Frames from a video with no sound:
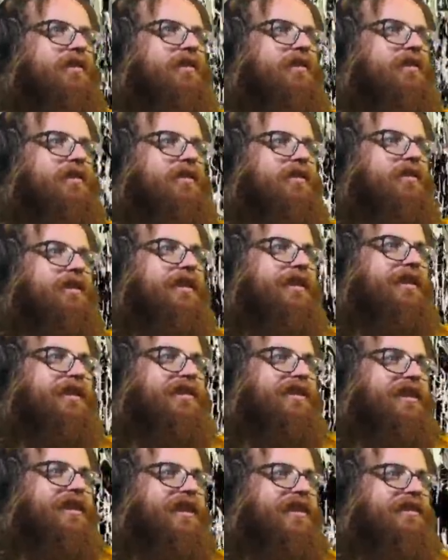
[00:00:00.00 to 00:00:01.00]
I don't like
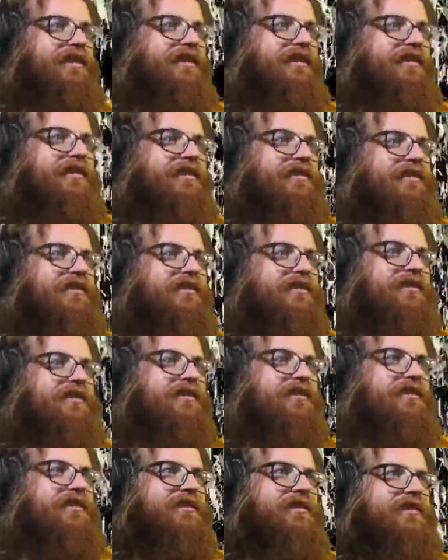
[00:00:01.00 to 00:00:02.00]
these guys.
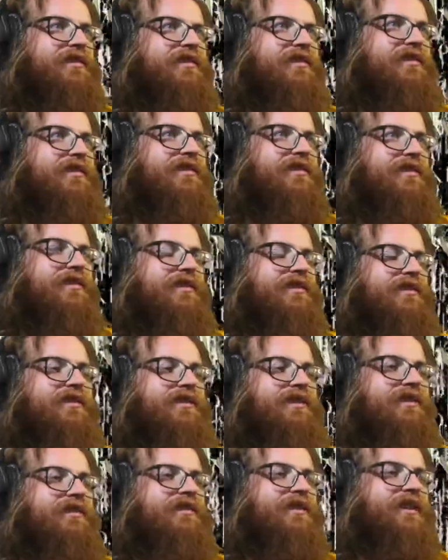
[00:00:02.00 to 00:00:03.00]

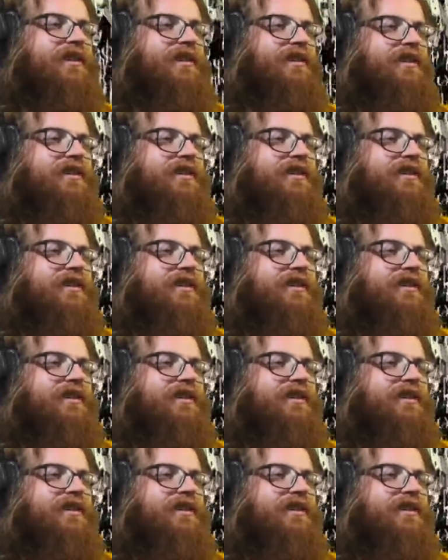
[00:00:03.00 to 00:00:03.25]
I don't like these